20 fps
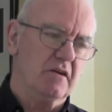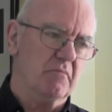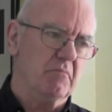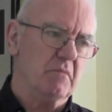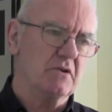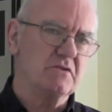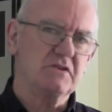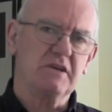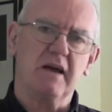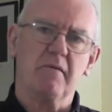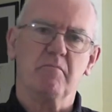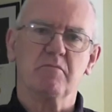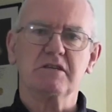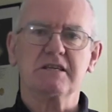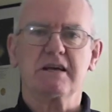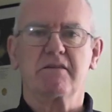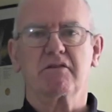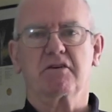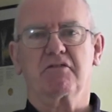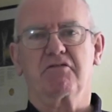Most
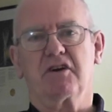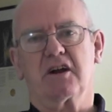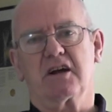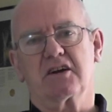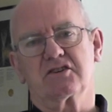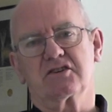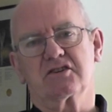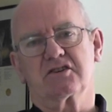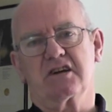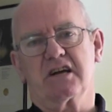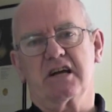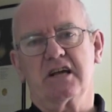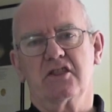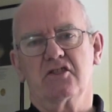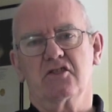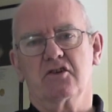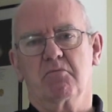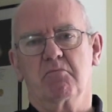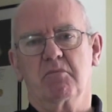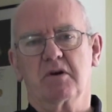cameras have a flash
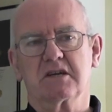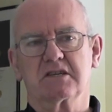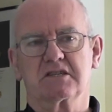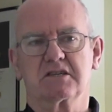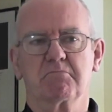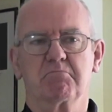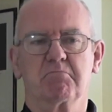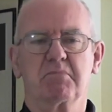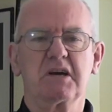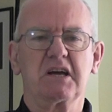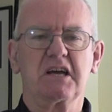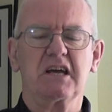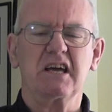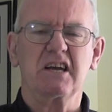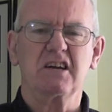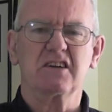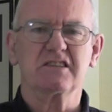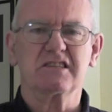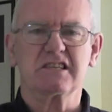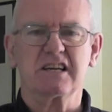in them. It's a
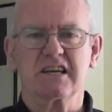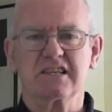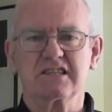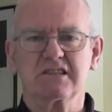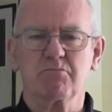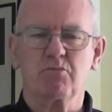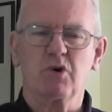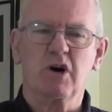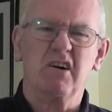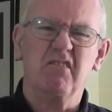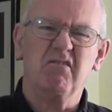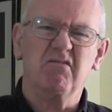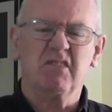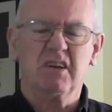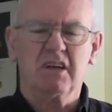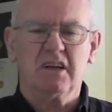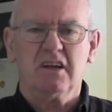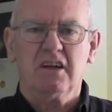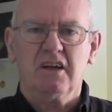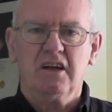beginner's lesson. Well,
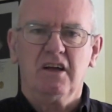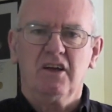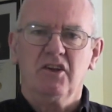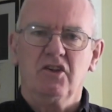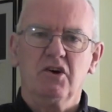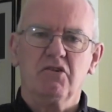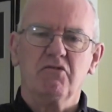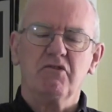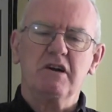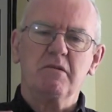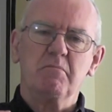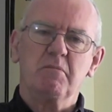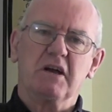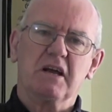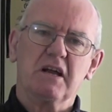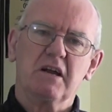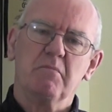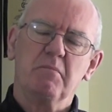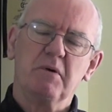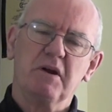not really
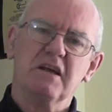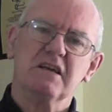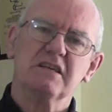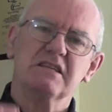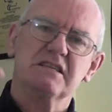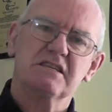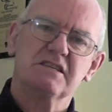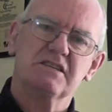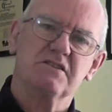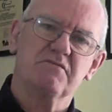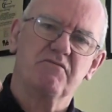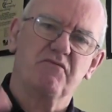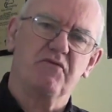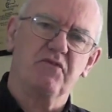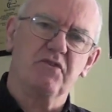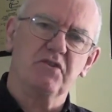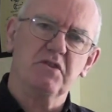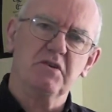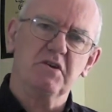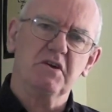beginner, but it's
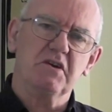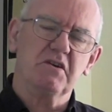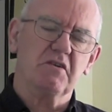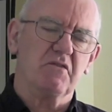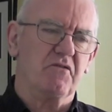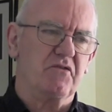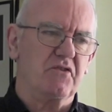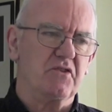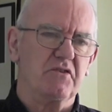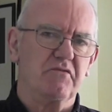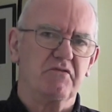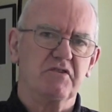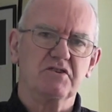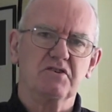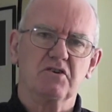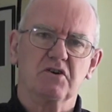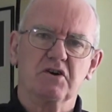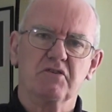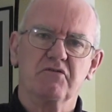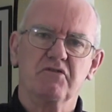for the
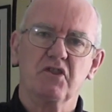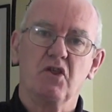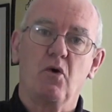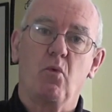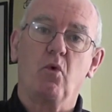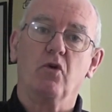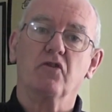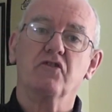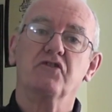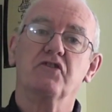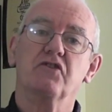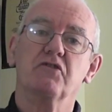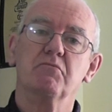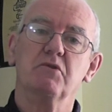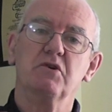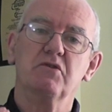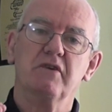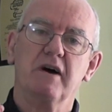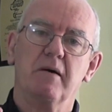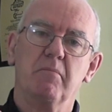photographer that wants to
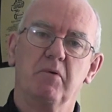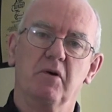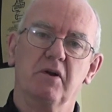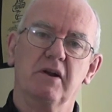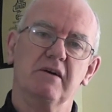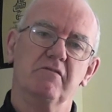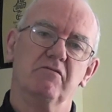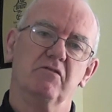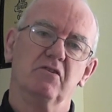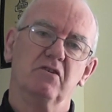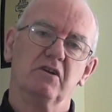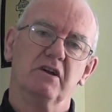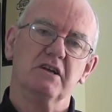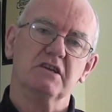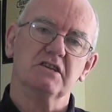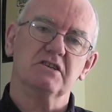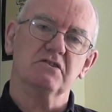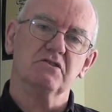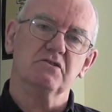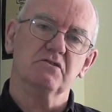move up a level
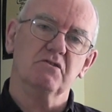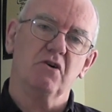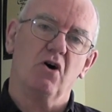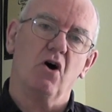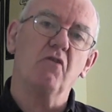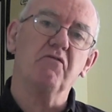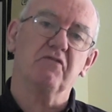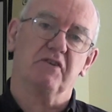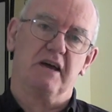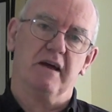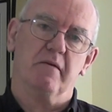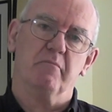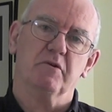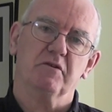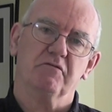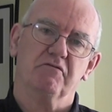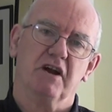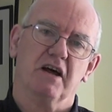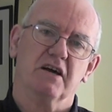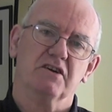into
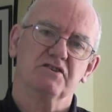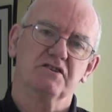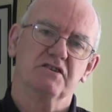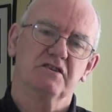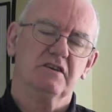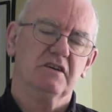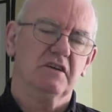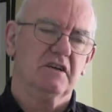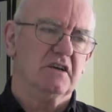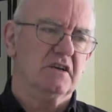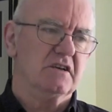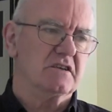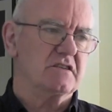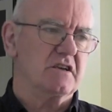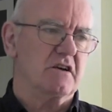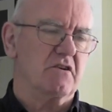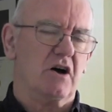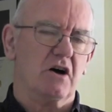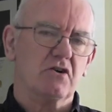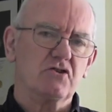off-camera flash.
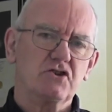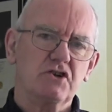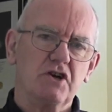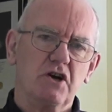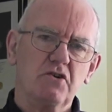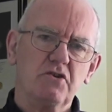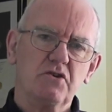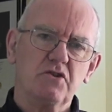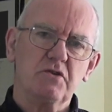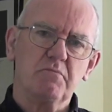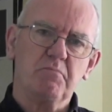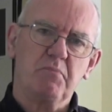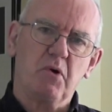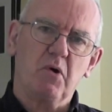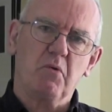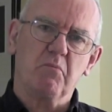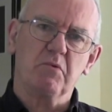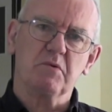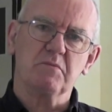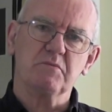So I'll show you the
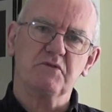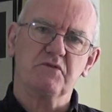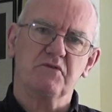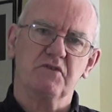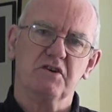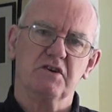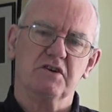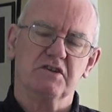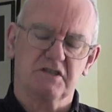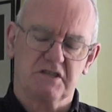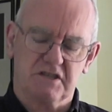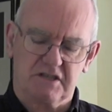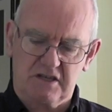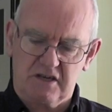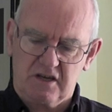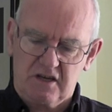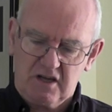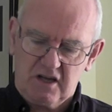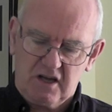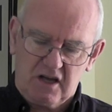problems first
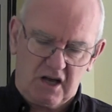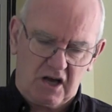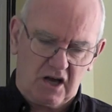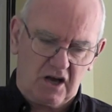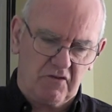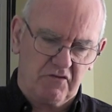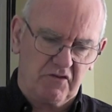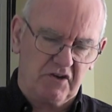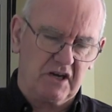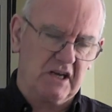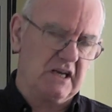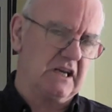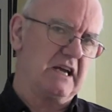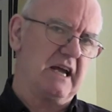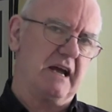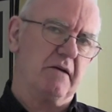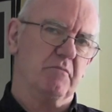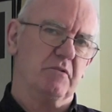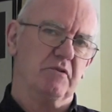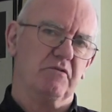of an
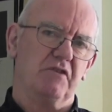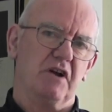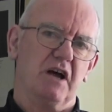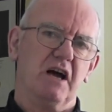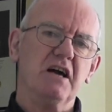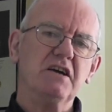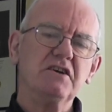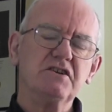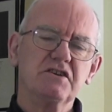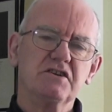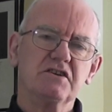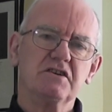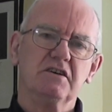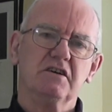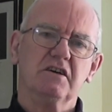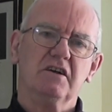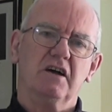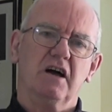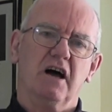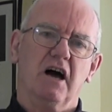in-camera flash
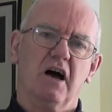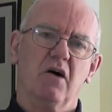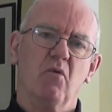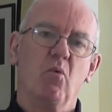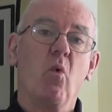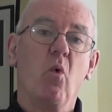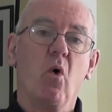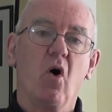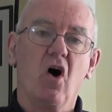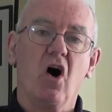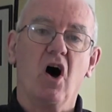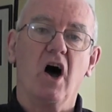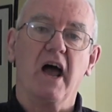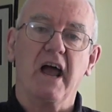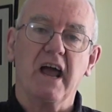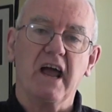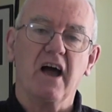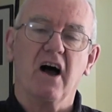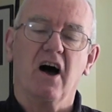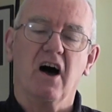and
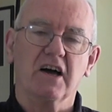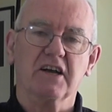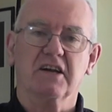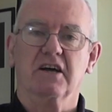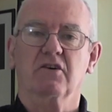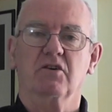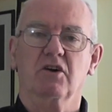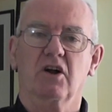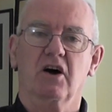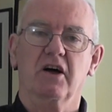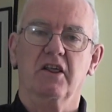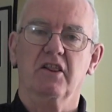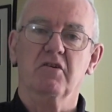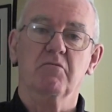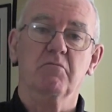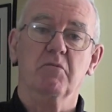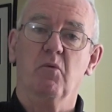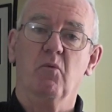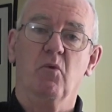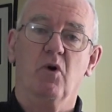why I don't like
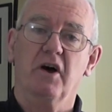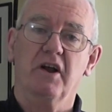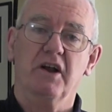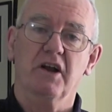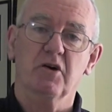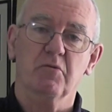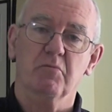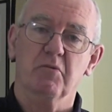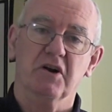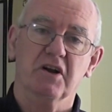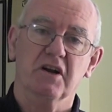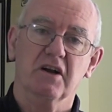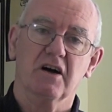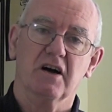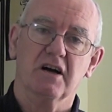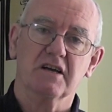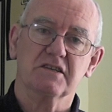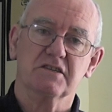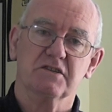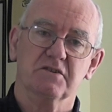them and why nobody
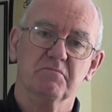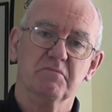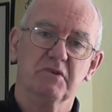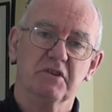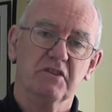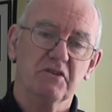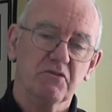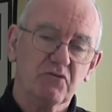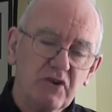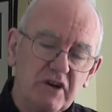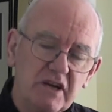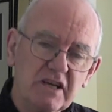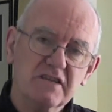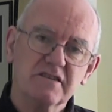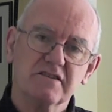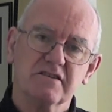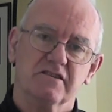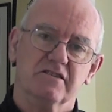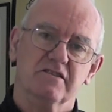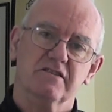likes them and the
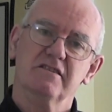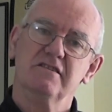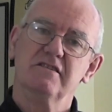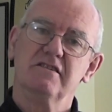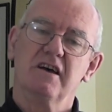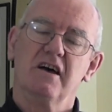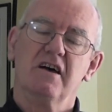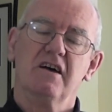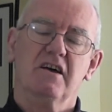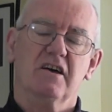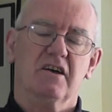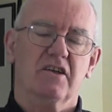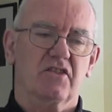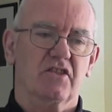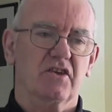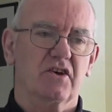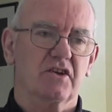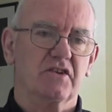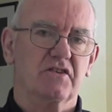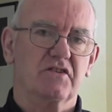reason
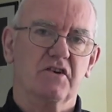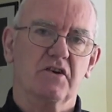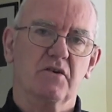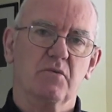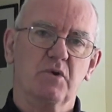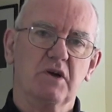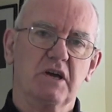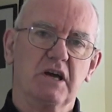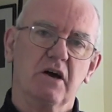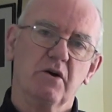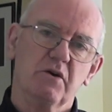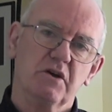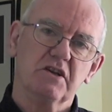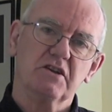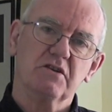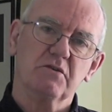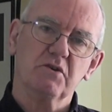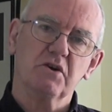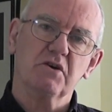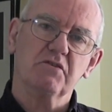that we go
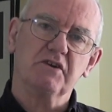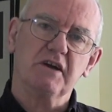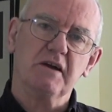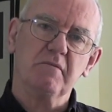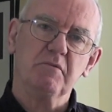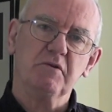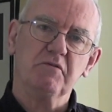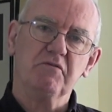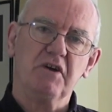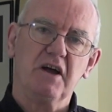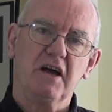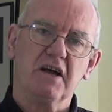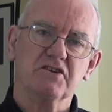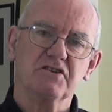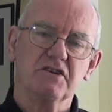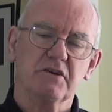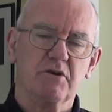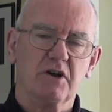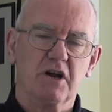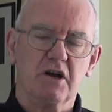into an off-camera
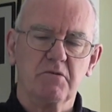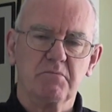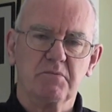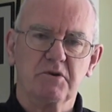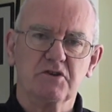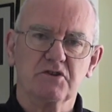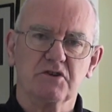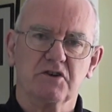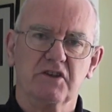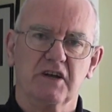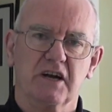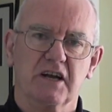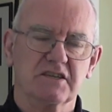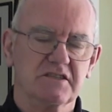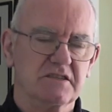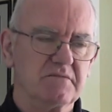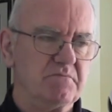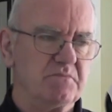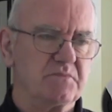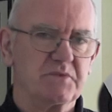flash. So I hope you enjoyed the
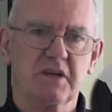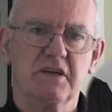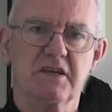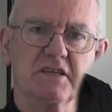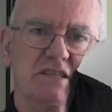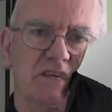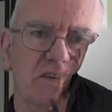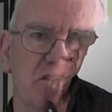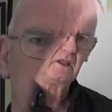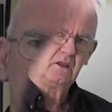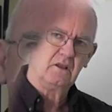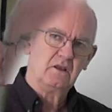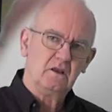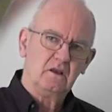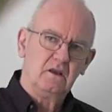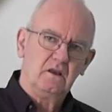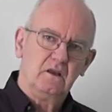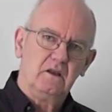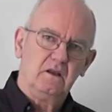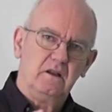lesson. So let's get on.